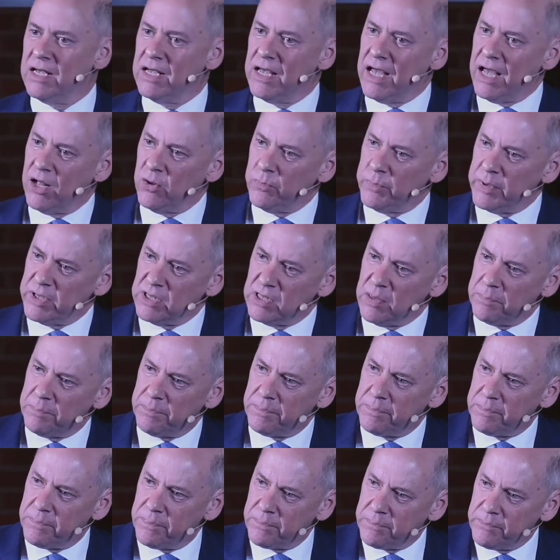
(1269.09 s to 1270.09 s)
helping
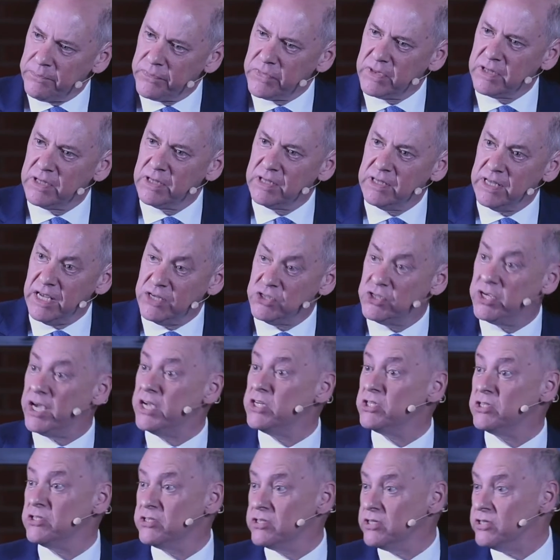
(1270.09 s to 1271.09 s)
the
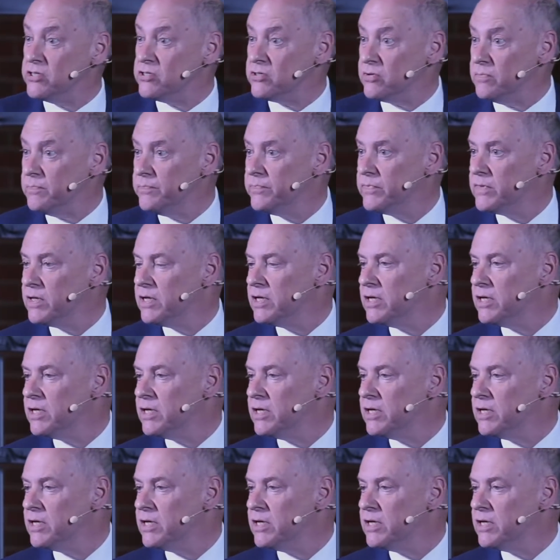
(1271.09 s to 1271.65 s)
education system